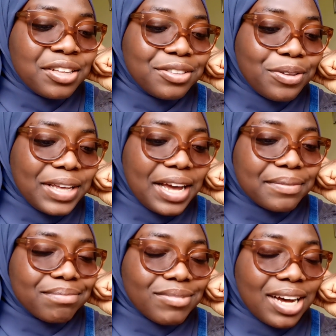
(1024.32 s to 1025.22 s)
So
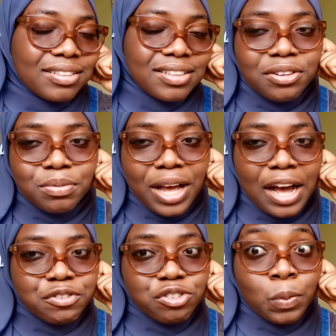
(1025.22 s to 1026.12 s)
yeah, I signed up to
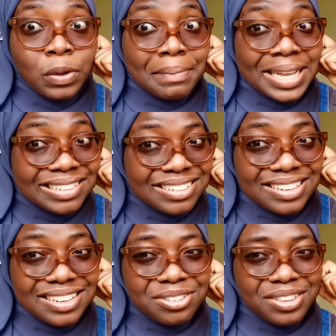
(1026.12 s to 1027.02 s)
have just one
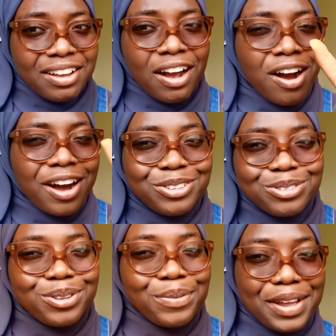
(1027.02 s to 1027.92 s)
mentee because I can't
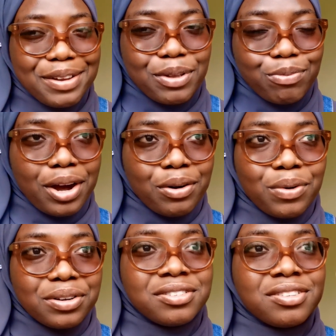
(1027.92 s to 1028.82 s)
handle so many people at
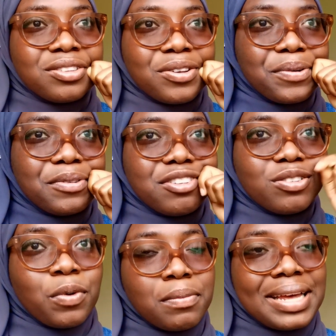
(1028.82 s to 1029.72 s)
once. So
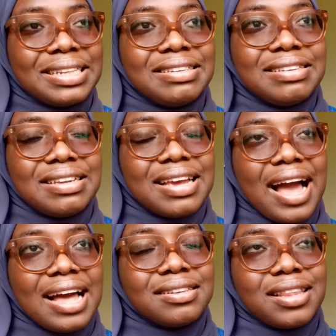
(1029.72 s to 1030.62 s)
just one mentee,
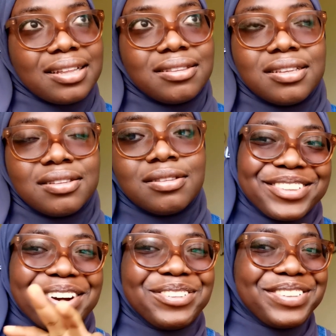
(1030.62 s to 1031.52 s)
and that's it.
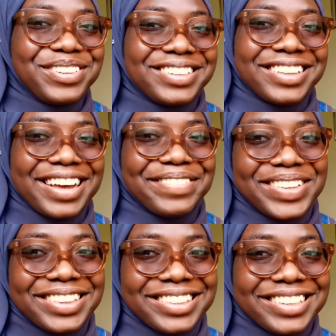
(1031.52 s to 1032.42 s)
So I'll tune into that
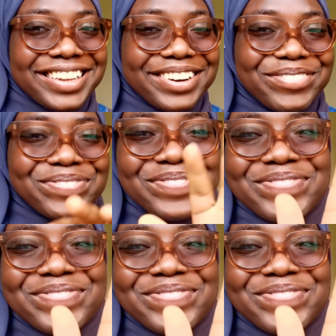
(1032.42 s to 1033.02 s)
meeting now.